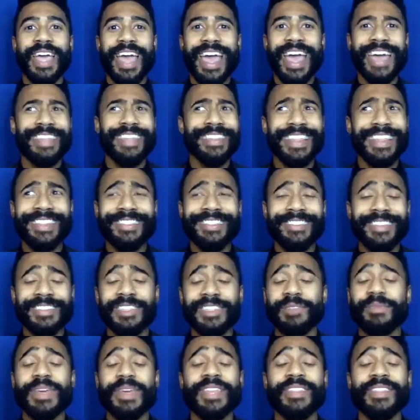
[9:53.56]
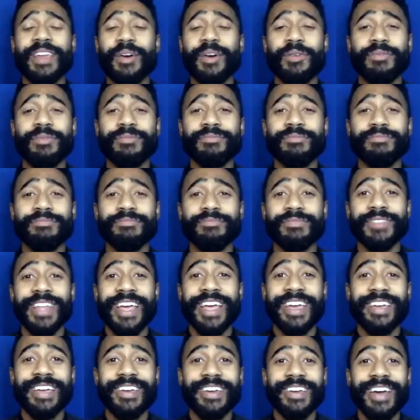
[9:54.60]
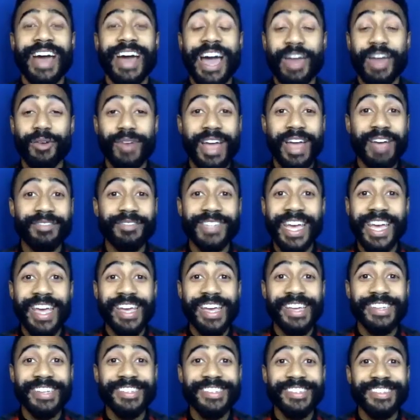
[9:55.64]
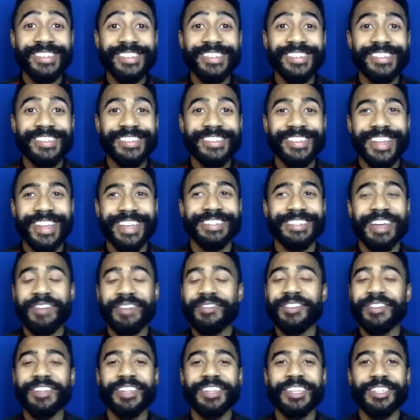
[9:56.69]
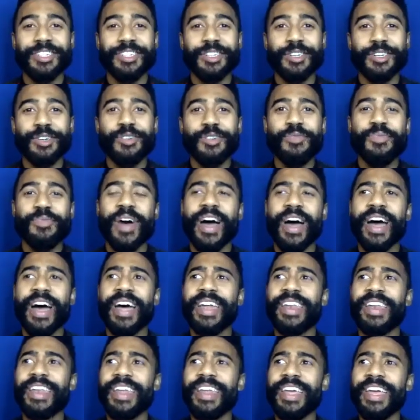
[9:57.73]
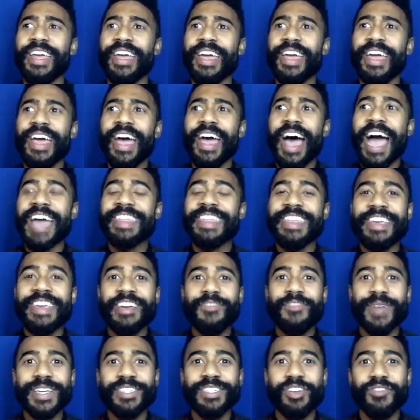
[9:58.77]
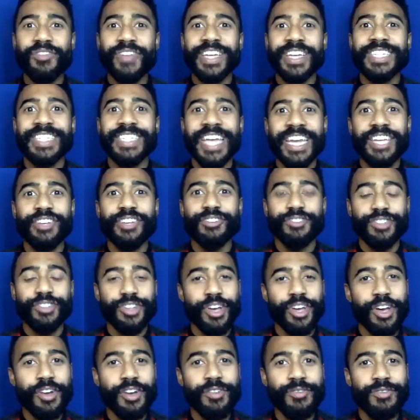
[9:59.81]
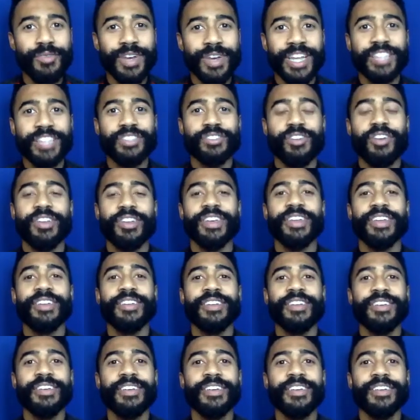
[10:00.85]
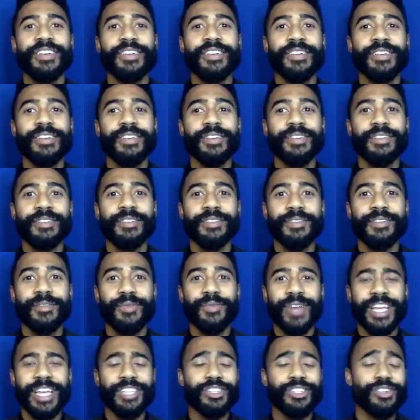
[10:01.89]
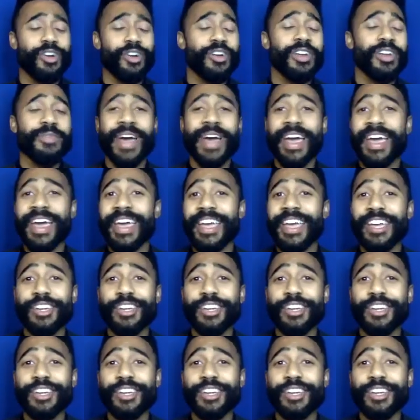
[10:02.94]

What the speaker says: And that doesn't mean that like I don't have days. I definitely do. But I think of myself like 10 years ago when I started my